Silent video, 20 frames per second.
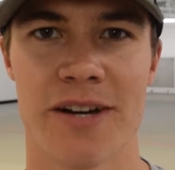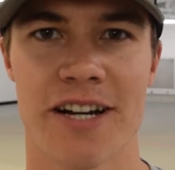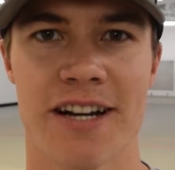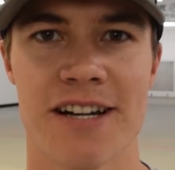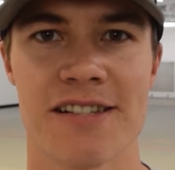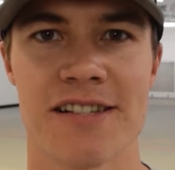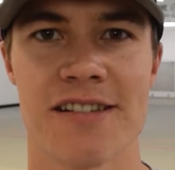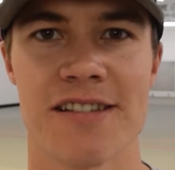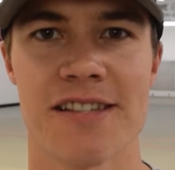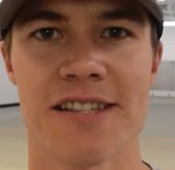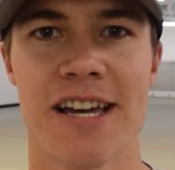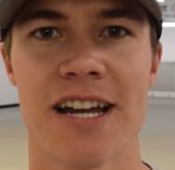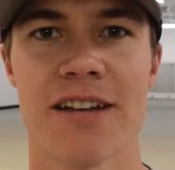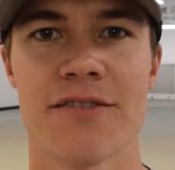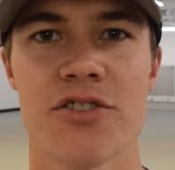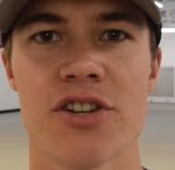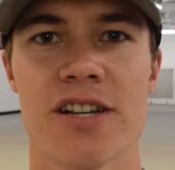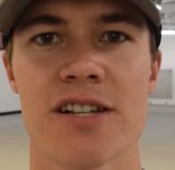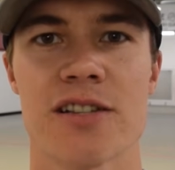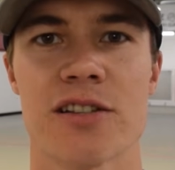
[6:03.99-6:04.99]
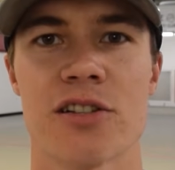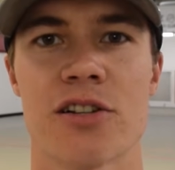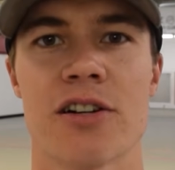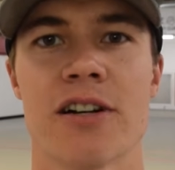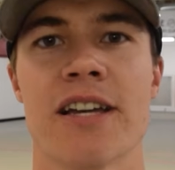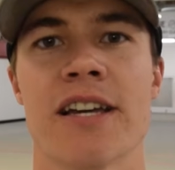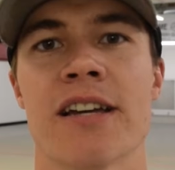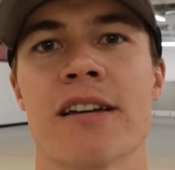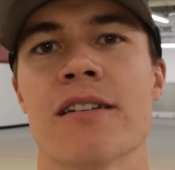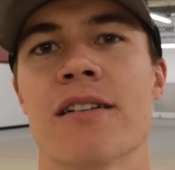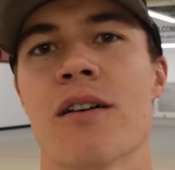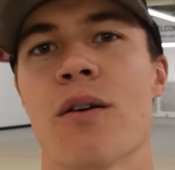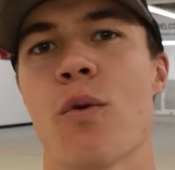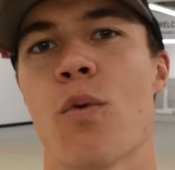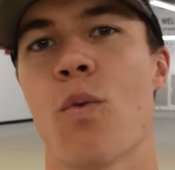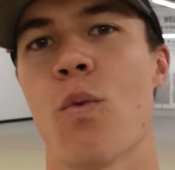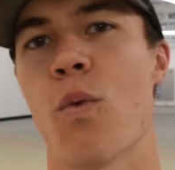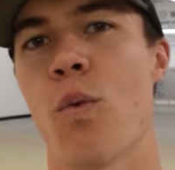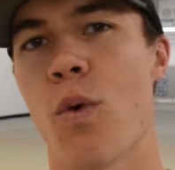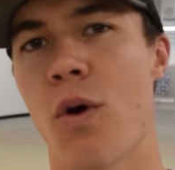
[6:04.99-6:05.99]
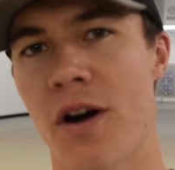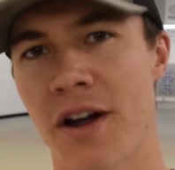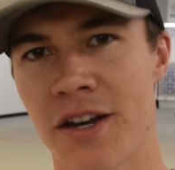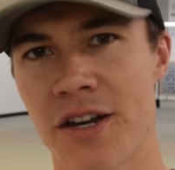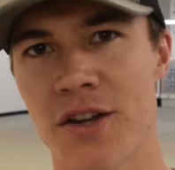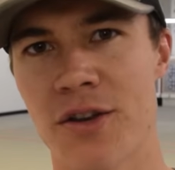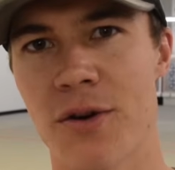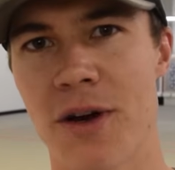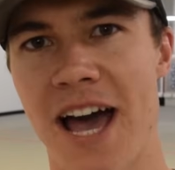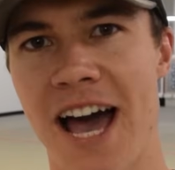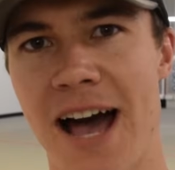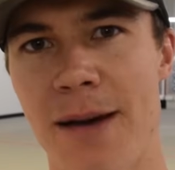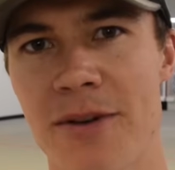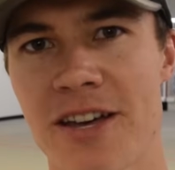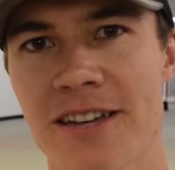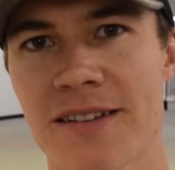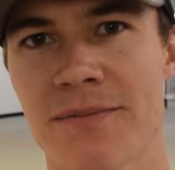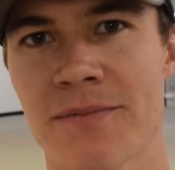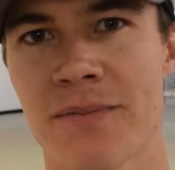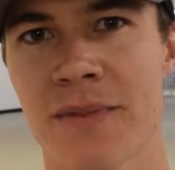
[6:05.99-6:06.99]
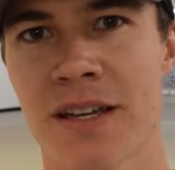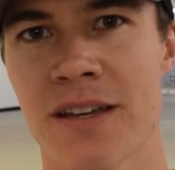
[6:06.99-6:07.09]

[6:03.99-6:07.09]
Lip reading: because instead of just learning one new habit,